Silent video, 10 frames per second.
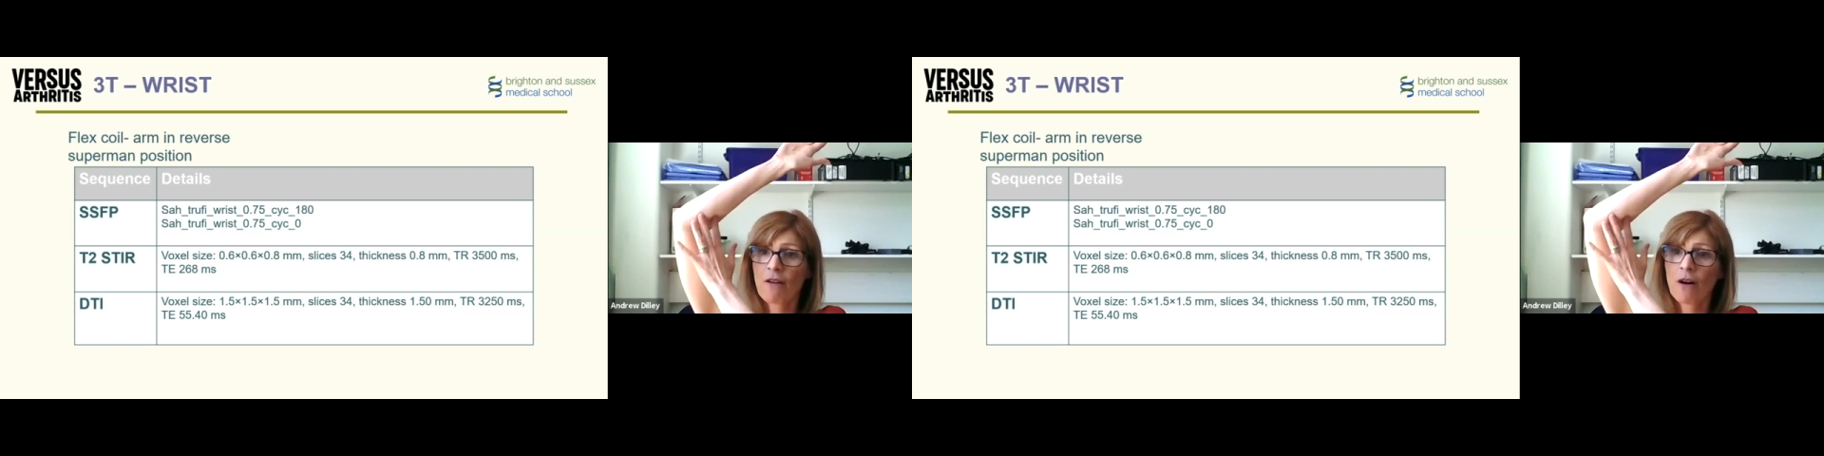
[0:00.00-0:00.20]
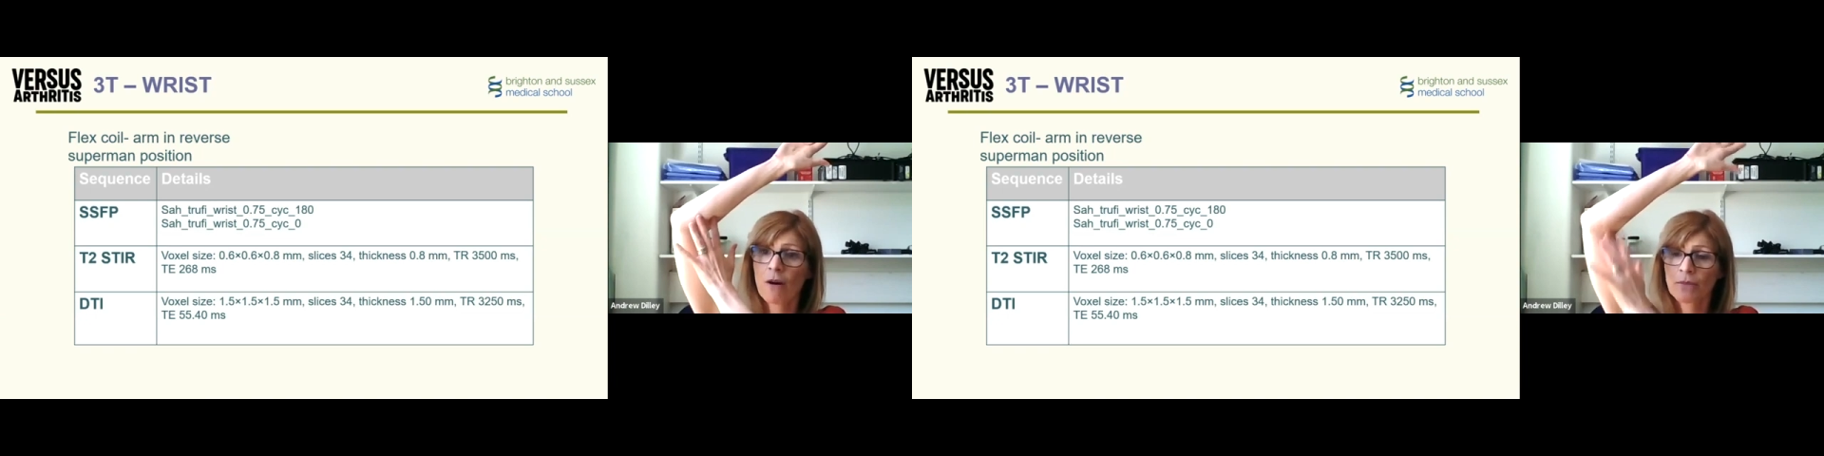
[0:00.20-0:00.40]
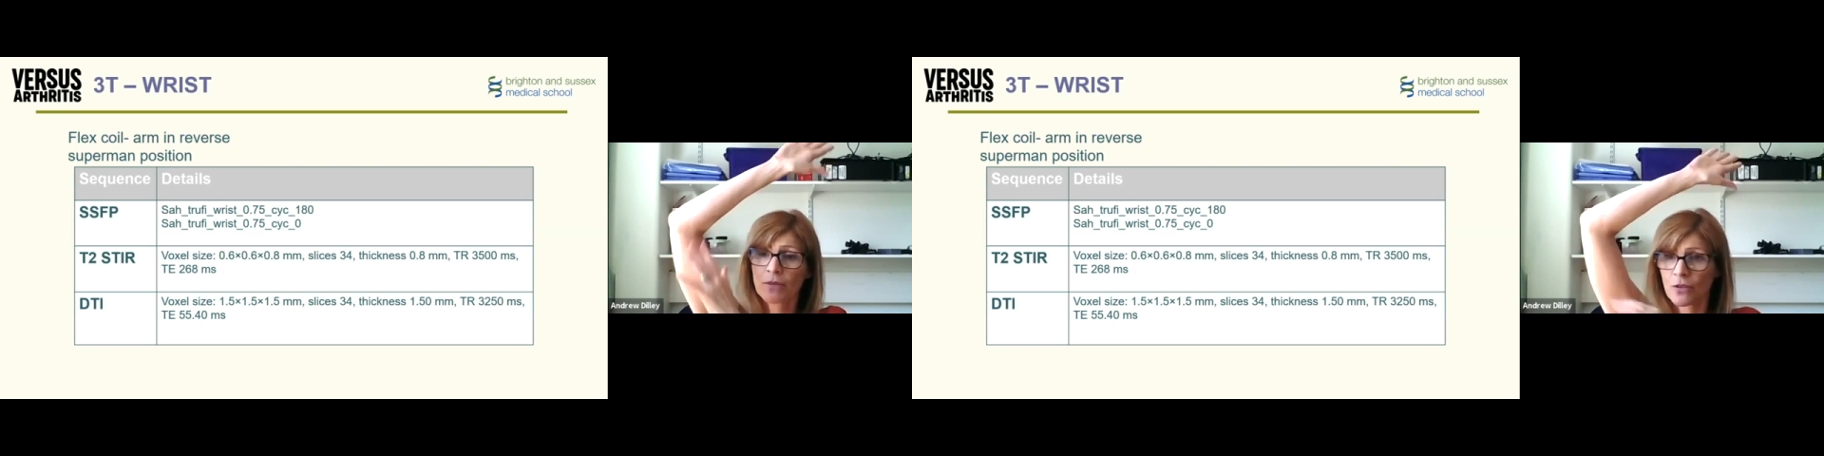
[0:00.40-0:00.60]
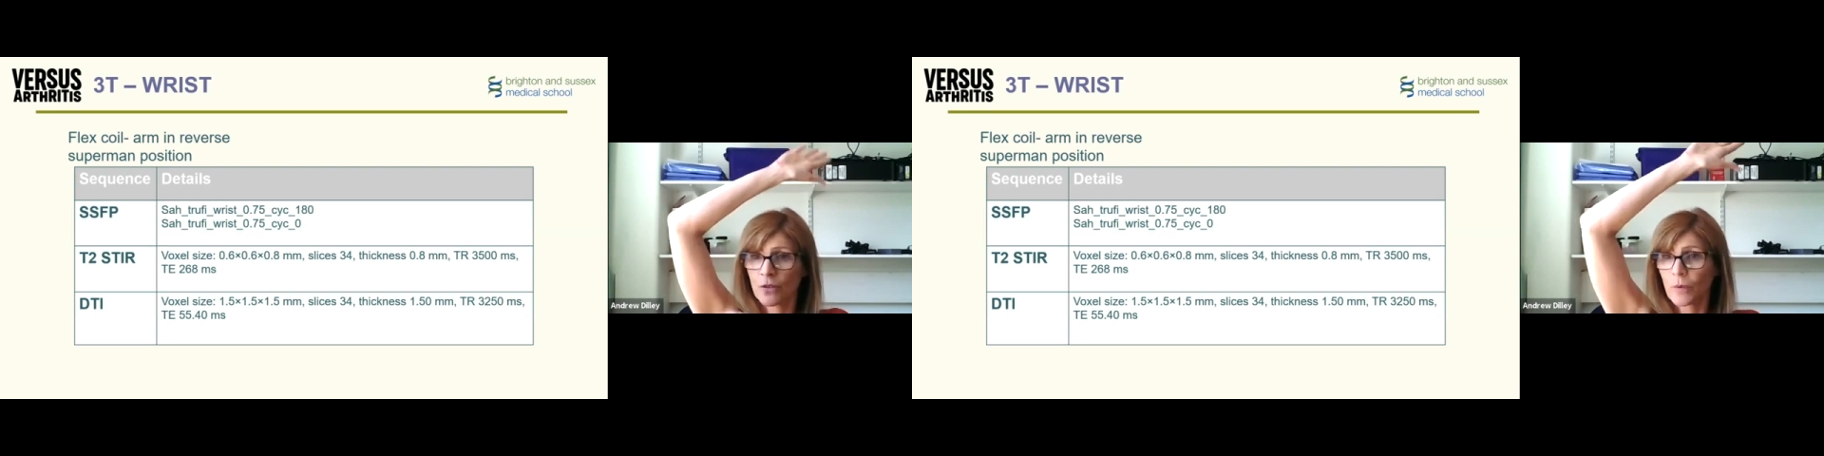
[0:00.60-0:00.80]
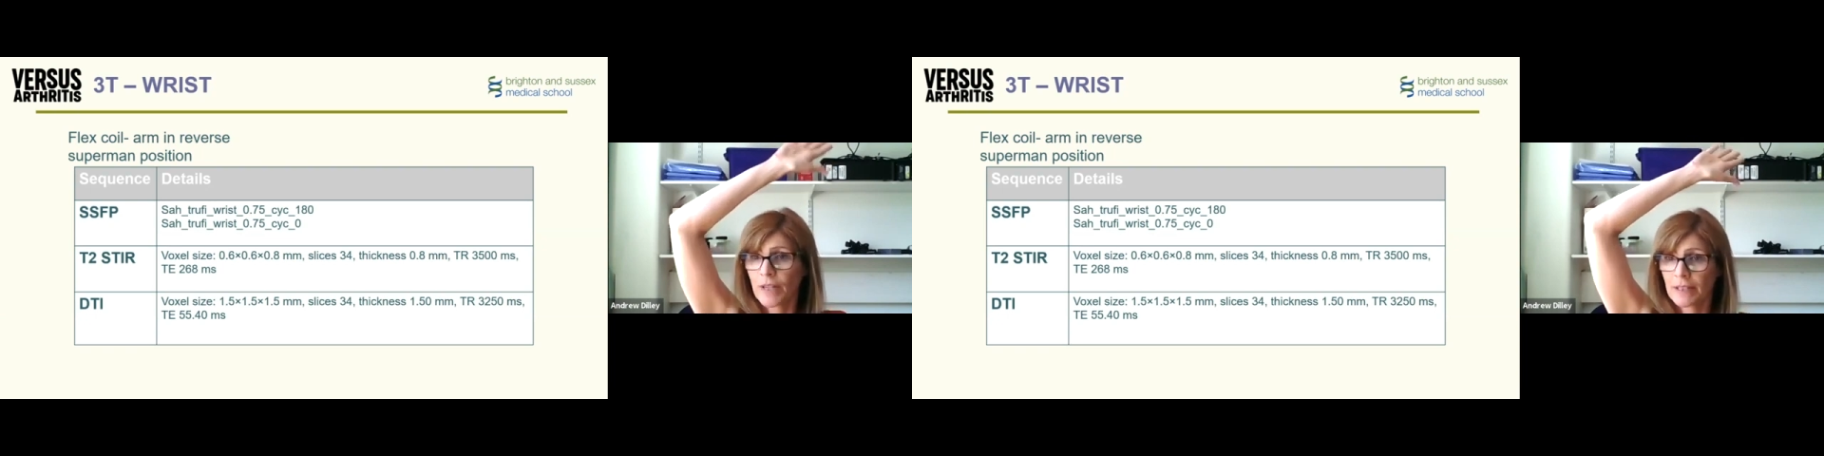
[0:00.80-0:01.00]
arms so
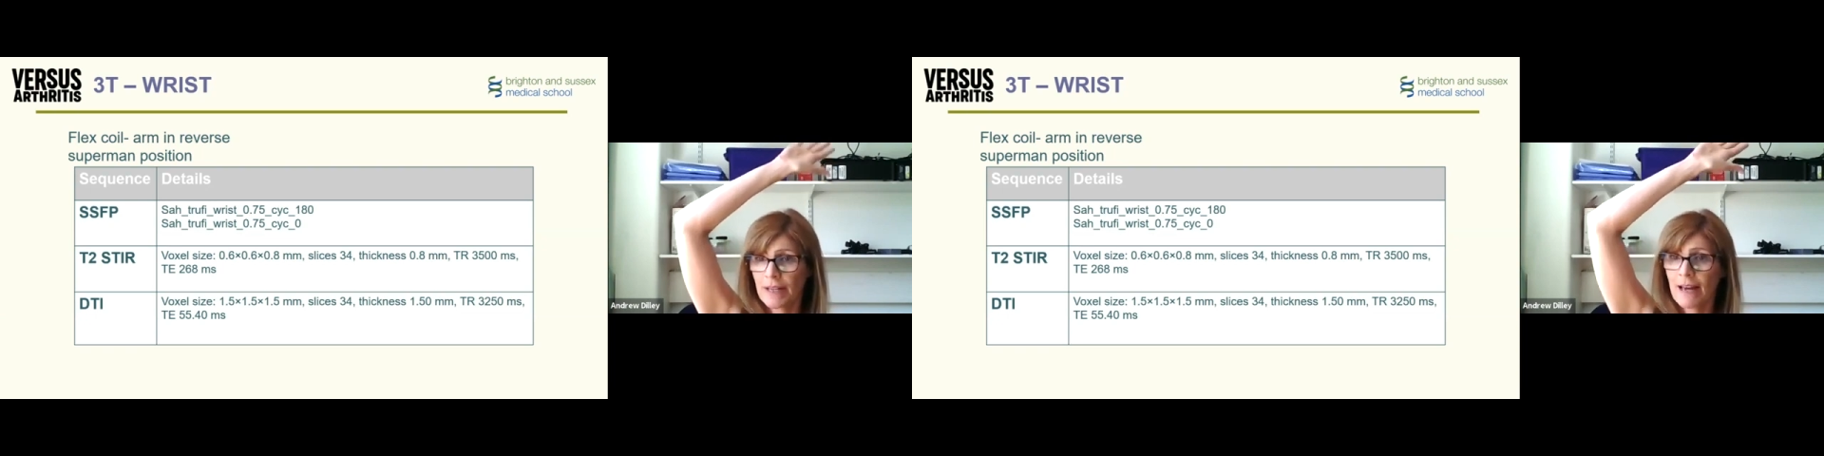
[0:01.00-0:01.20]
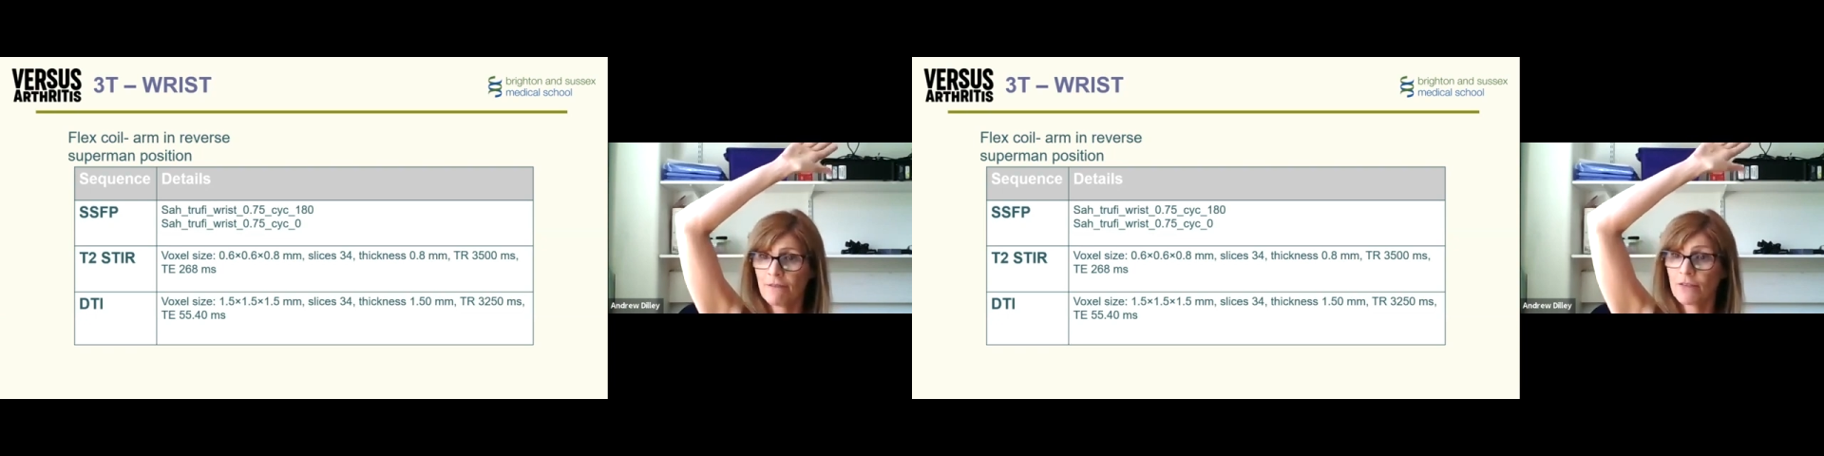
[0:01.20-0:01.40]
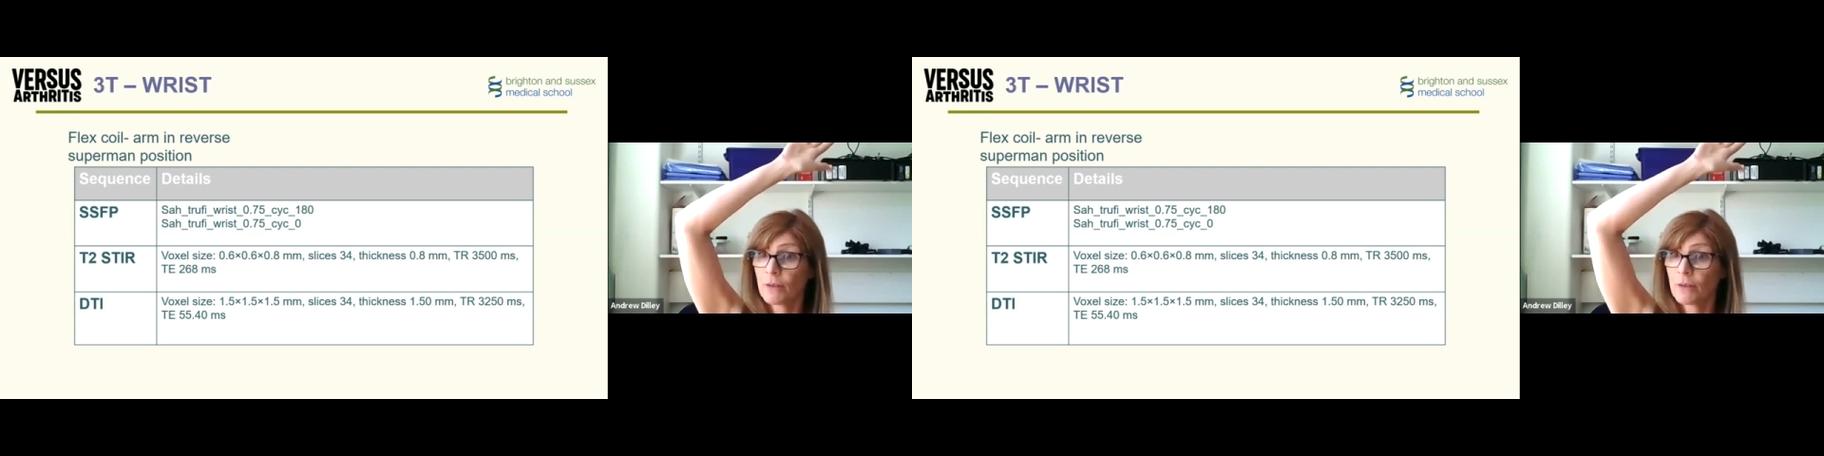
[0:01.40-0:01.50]
that we can have